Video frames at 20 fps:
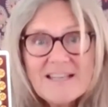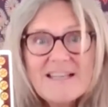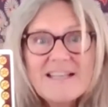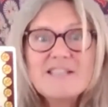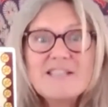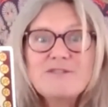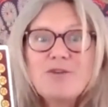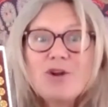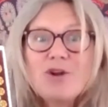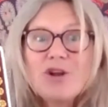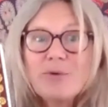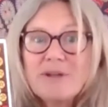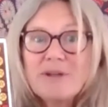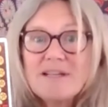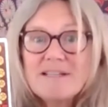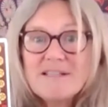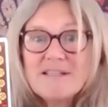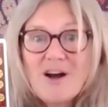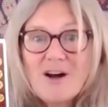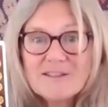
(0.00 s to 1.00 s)
He's following
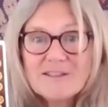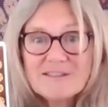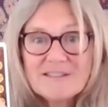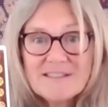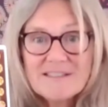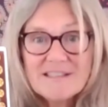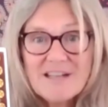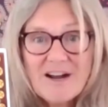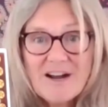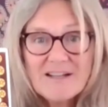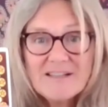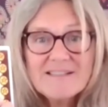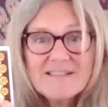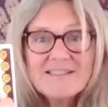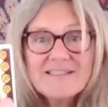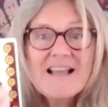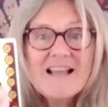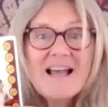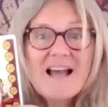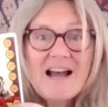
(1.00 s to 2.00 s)
his heart's desires.